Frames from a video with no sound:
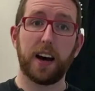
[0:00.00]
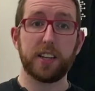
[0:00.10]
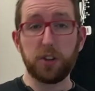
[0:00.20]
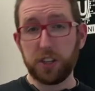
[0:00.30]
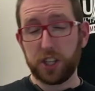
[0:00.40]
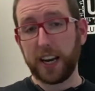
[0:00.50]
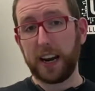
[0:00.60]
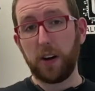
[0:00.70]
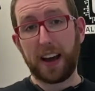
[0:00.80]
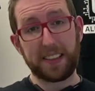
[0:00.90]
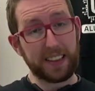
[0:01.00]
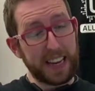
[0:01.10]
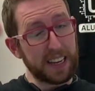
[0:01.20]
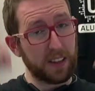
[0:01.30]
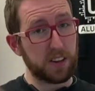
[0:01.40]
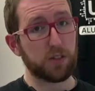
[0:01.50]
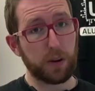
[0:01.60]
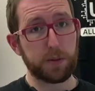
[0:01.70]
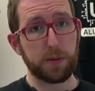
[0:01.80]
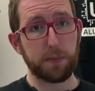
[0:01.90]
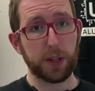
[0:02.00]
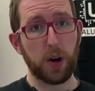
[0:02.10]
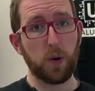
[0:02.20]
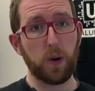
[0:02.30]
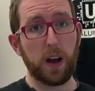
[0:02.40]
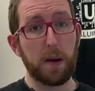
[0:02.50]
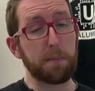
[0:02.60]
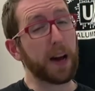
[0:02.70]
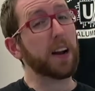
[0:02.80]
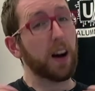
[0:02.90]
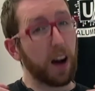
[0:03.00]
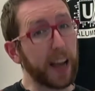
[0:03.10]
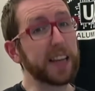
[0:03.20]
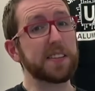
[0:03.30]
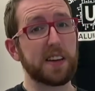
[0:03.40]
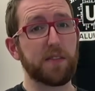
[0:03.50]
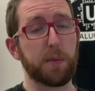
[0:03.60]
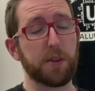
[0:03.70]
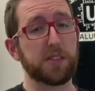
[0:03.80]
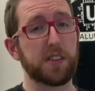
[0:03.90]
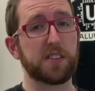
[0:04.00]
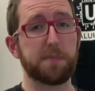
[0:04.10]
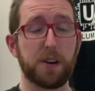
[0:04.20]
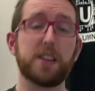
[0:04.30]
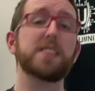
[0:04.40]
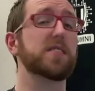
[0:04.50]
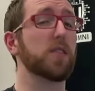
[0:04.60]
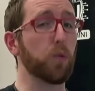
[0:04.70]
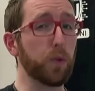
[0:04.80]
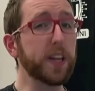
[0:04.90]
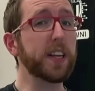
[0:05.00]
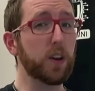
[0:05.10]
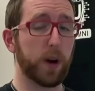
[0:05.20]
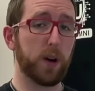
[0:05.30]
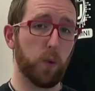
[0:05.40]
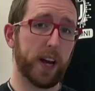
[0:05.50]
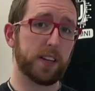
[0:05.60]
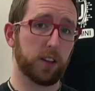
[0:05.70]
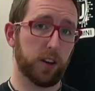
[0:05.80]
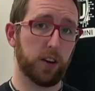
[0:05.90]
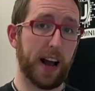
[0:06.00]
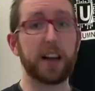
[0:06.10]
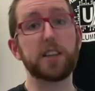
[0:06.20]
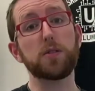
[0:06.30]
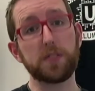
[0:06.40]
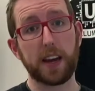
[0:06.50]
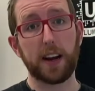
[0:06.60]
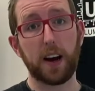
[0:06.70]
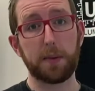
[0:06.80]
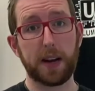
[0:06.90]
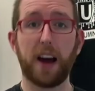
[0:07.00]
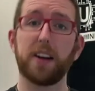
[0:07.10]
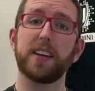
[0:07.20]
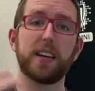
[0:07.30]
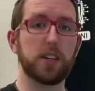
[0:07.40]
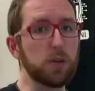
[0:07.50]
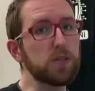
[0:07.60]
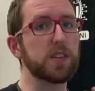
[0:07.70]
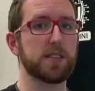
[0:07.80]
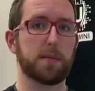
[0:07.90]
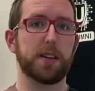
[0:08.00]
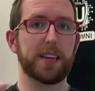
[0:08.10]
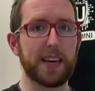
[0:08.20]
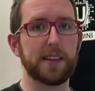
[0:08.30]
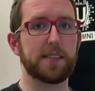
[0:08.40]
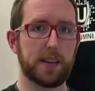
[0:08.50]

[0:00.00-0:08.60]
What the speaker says: You can check it out at the link in the description below, but I can say from personal experience, it's a really great way to learn how to use GitHub and how to get used to some of the Git